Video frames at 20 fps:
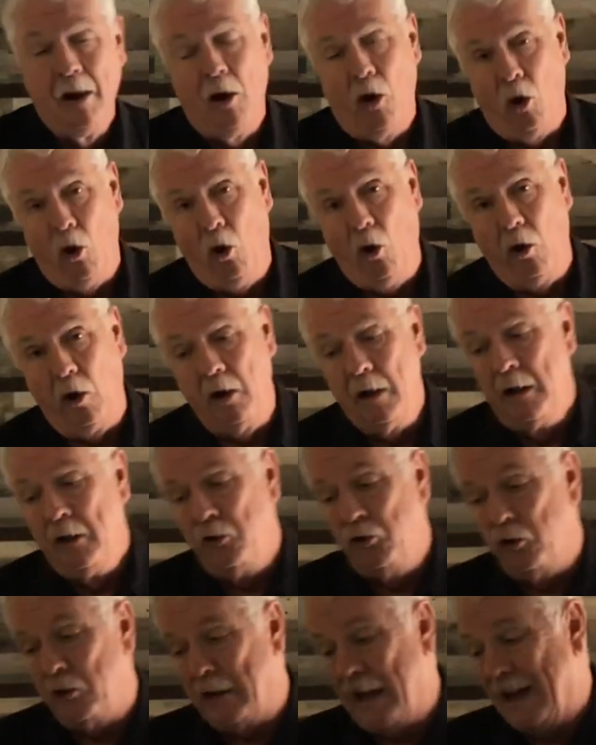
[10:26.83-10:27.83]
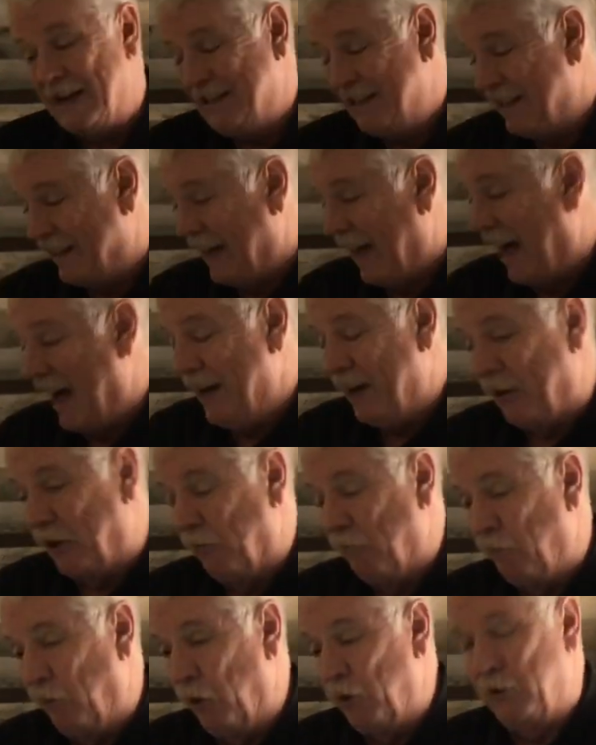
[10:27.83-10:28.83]
Or you can actually kind of
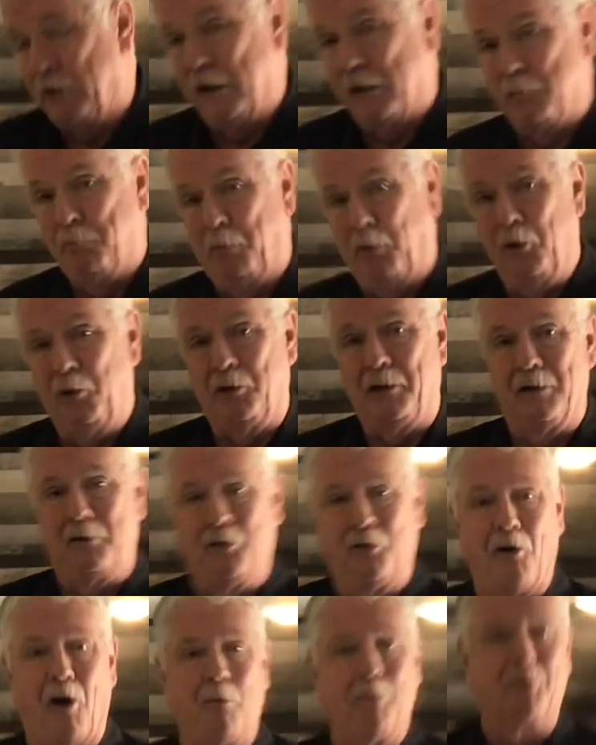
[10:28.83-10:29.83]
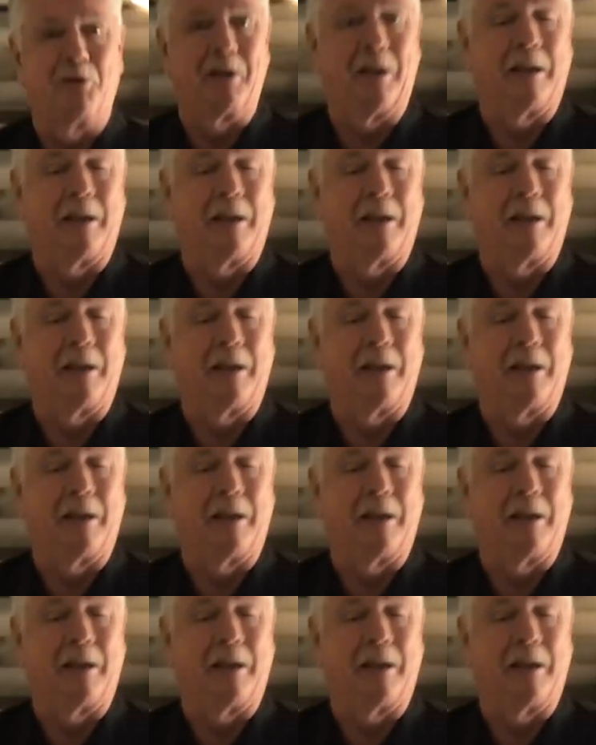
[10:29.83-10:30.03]
convert this booth into almost a